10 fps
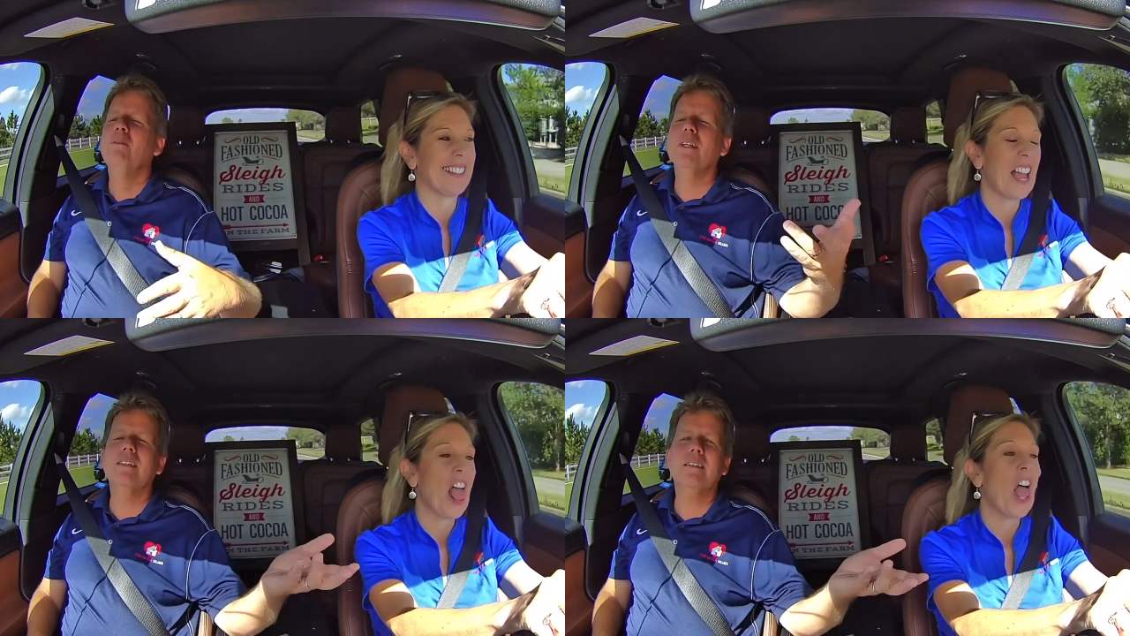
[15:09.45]

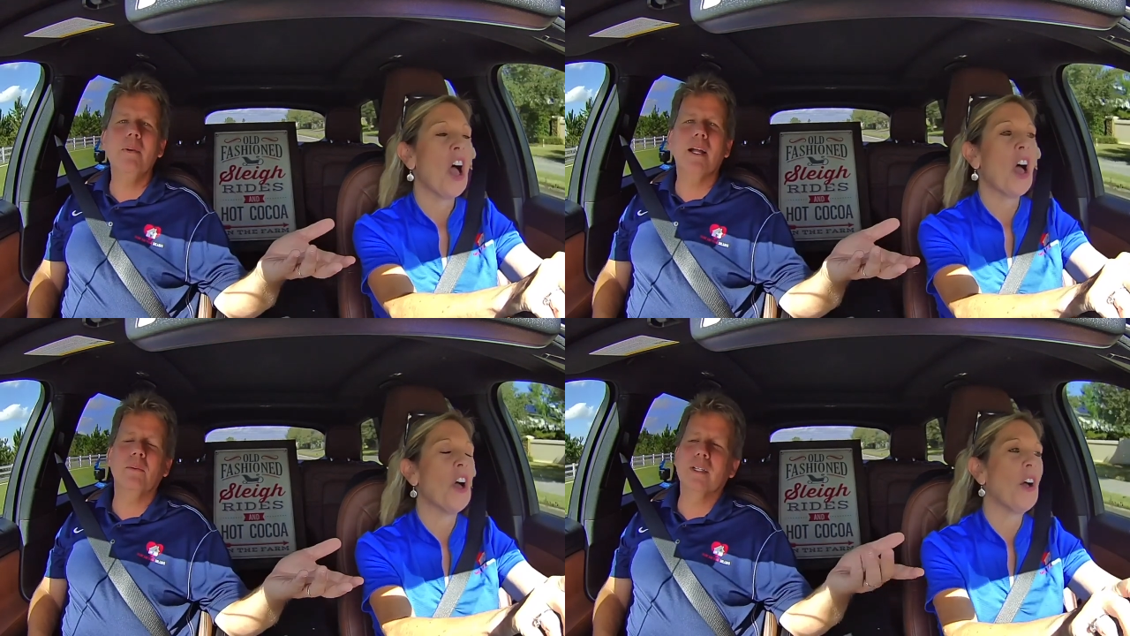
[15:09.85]
Speaker 1: well, let's get
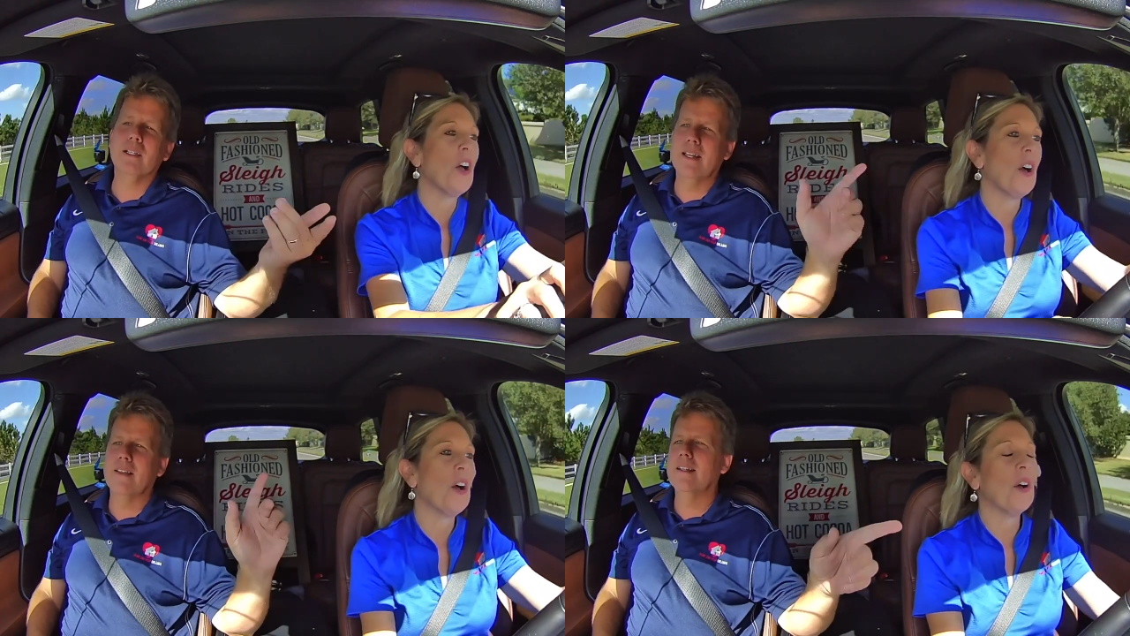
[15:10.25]
back to real
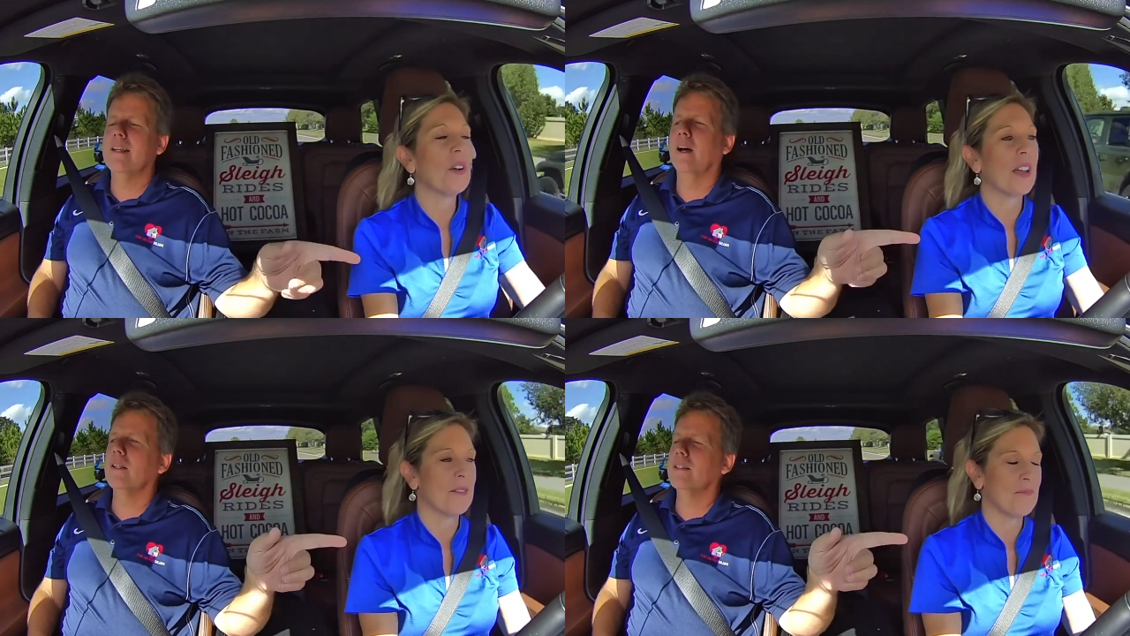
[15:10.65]
estate then. Okay.
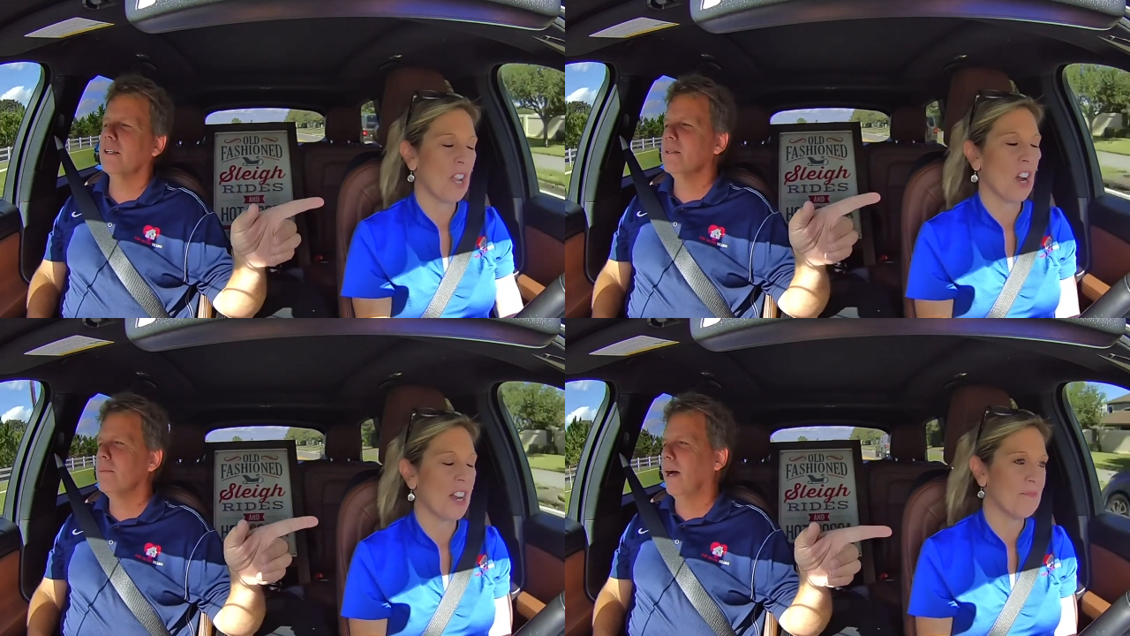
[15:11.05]
Tell tell
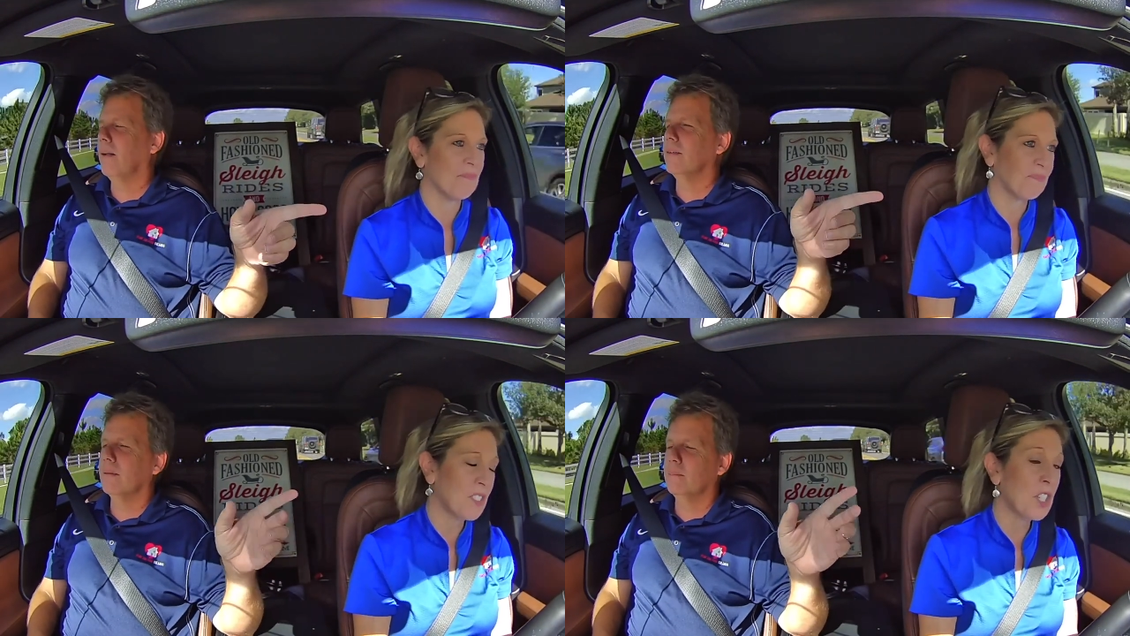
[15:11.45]
All us right.
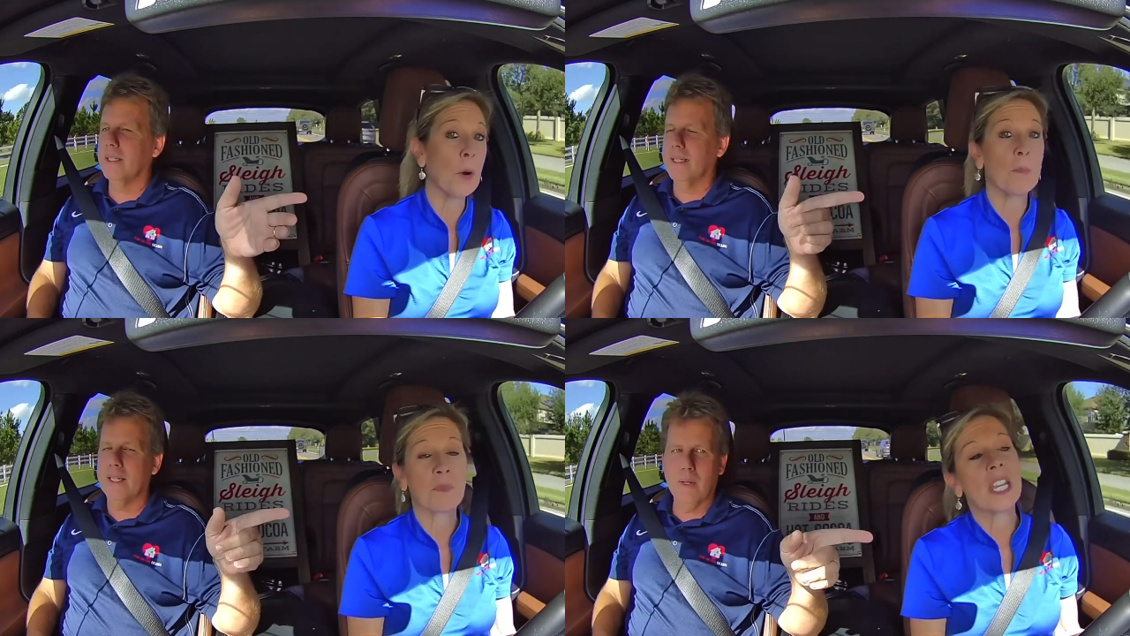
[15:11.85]
about the,
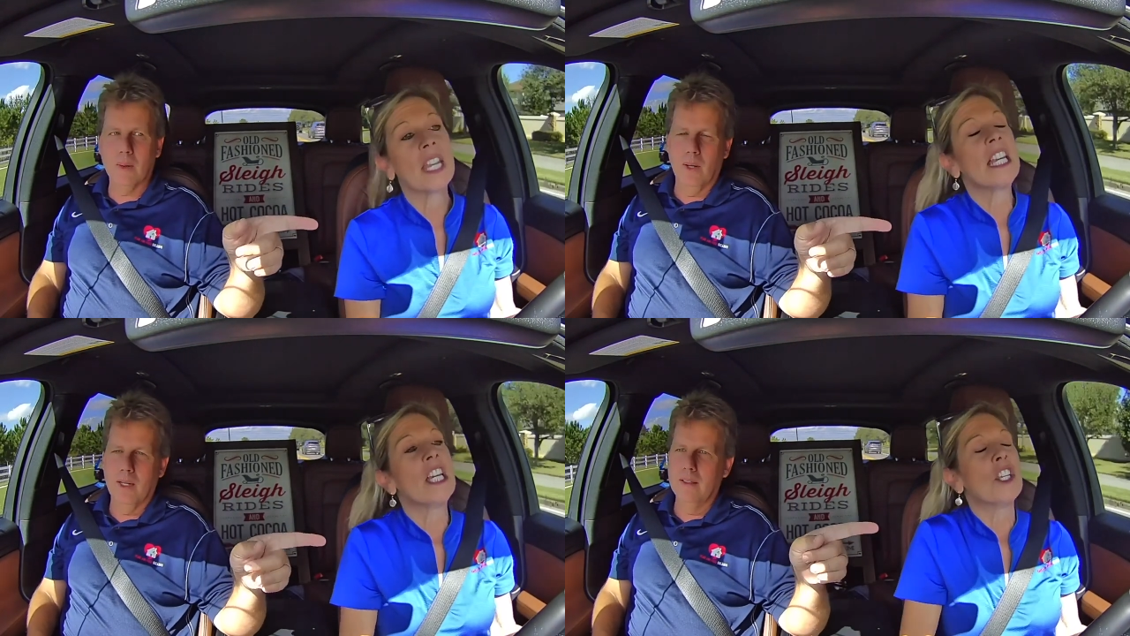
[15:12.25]
so, that's what I
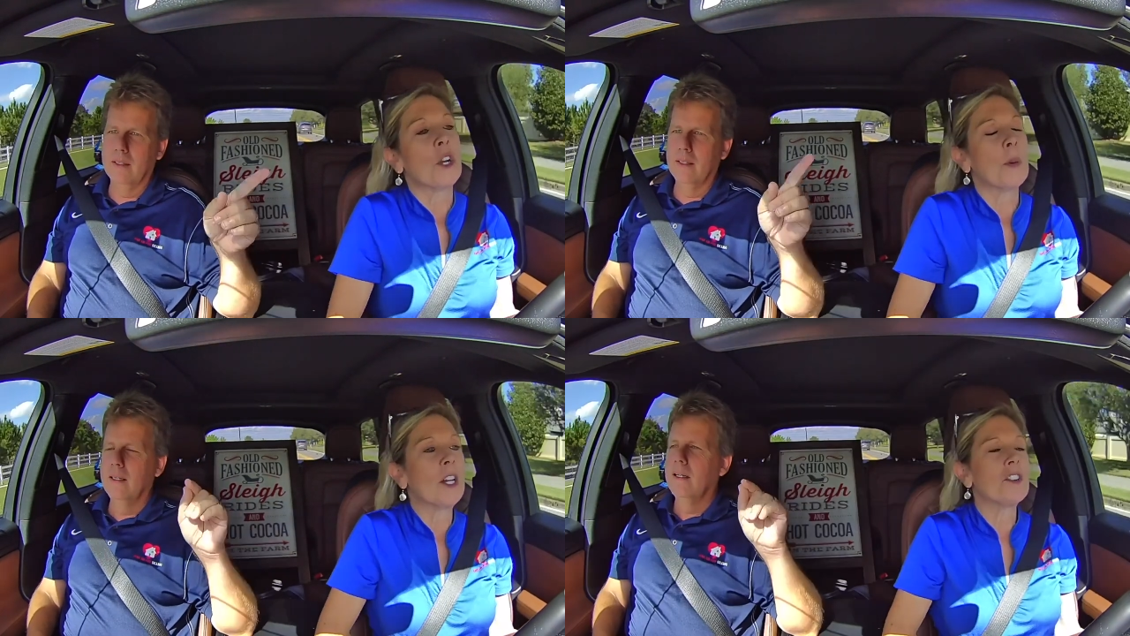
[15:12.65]
want.
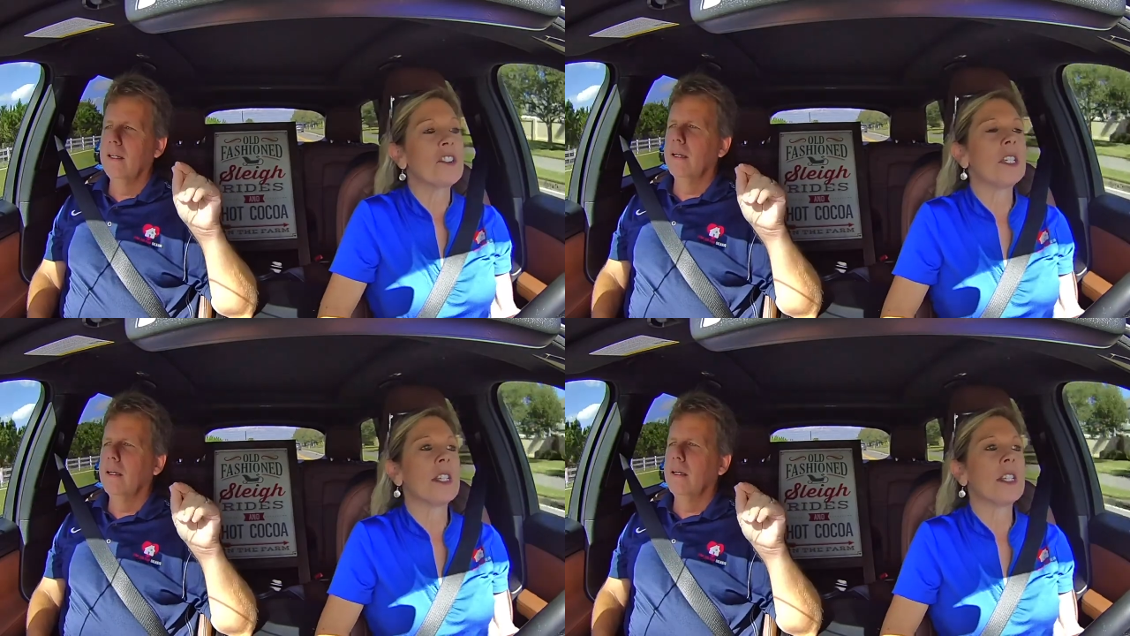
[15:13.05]
Speaker 2: So here's an